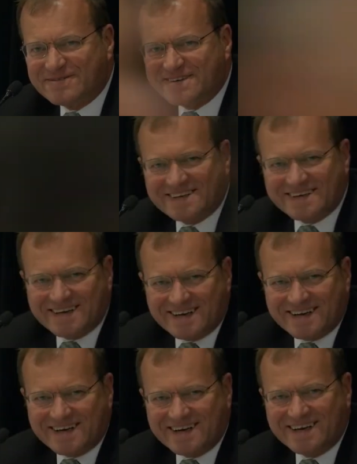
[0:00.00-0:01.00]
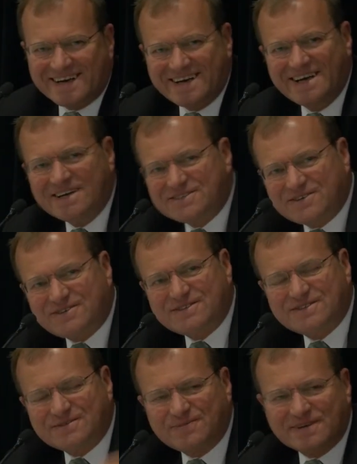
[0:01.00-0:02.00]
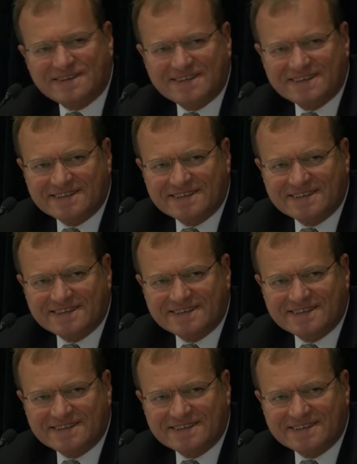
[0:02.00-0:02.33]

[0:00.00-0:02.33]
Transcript: about it. So could you, Bill.